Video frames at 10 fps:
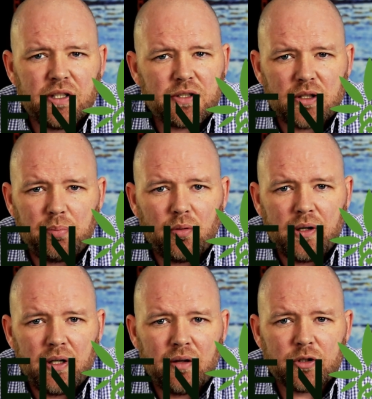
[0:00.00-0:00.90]
get to the
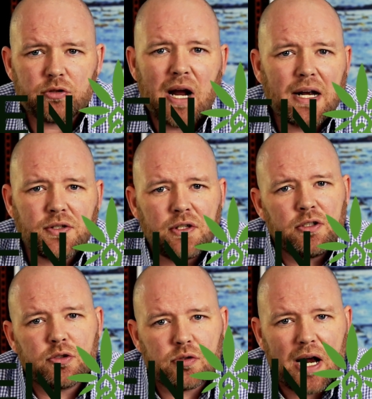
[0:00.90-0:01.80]
point of extraction and
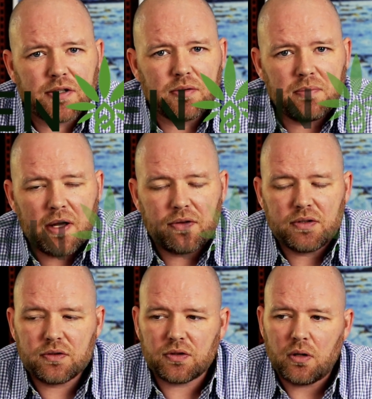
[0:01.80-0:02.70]
extraction
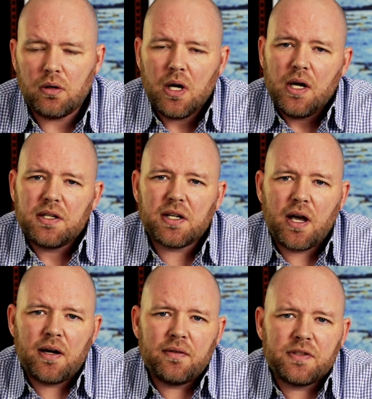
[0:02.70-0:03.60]
methods. So to
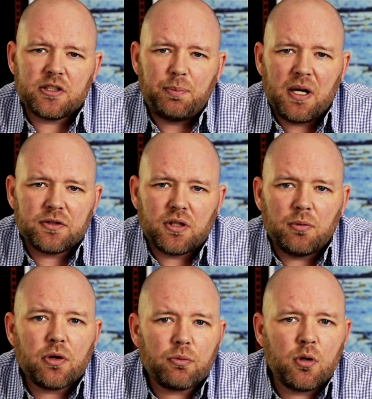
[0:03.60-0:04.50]
kind of dispel some
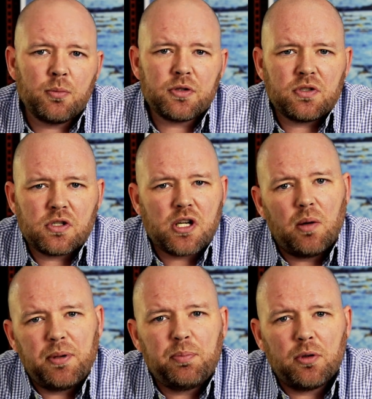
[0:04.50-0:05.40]
of the rumors and just
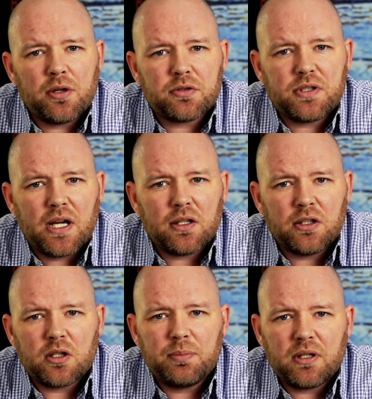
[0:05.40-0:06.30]
help people understand a
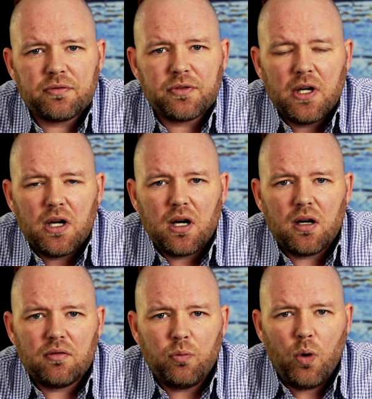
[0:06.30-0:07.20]
little bit
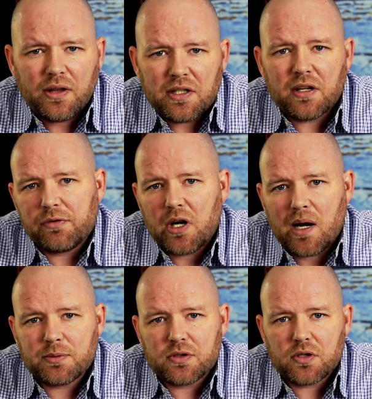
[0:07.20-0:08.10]
of what the different
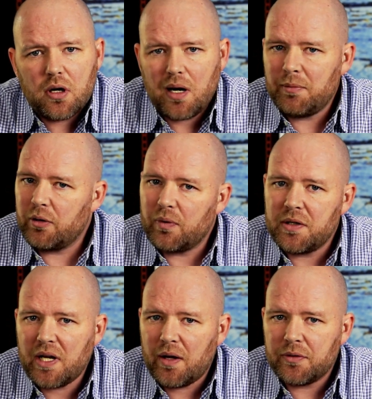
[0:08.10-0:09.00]
options are, I'm gonna
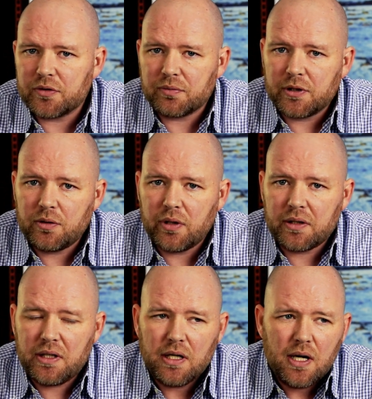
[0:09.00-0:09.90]
run down those really
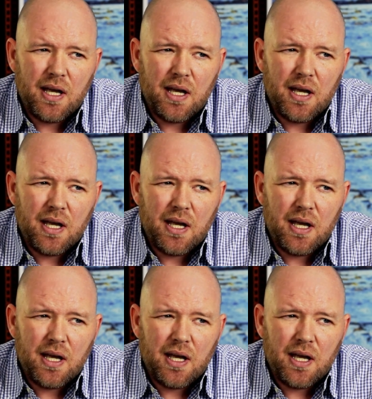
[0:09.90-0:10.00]
quickly.